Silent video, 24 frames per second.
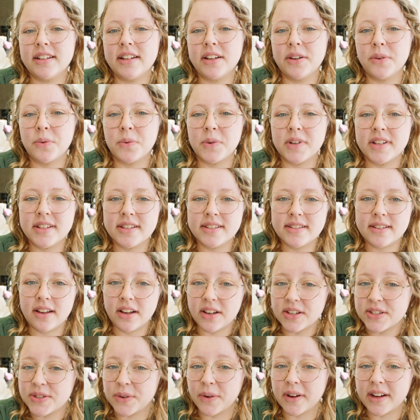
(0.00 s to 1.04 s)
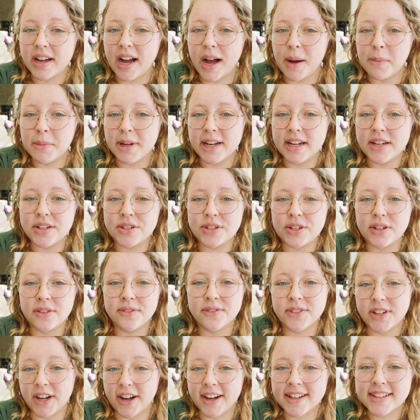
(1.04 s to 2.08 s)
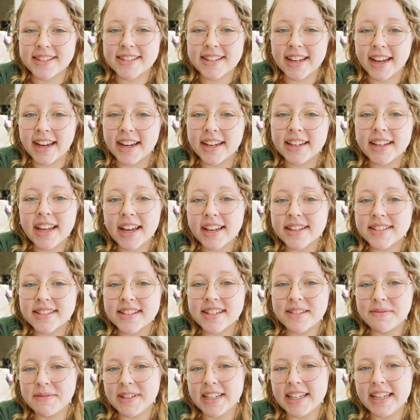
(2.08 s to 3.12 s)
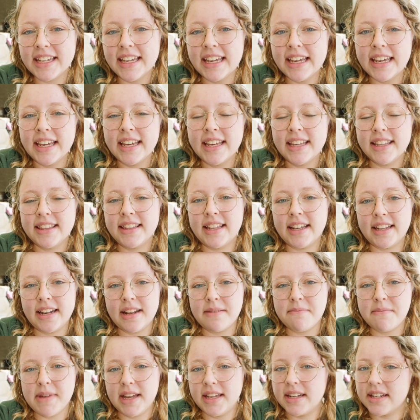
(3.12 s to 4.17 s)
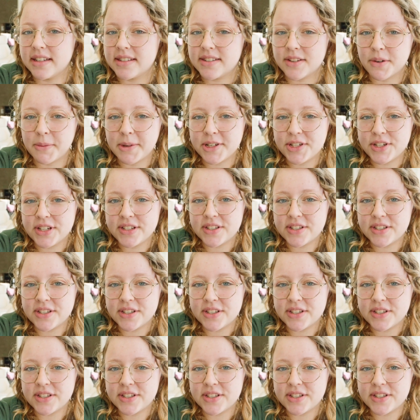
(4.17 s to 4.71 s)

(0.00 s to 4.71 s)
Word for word: it was also a combination of God saying yes to me then it made it so much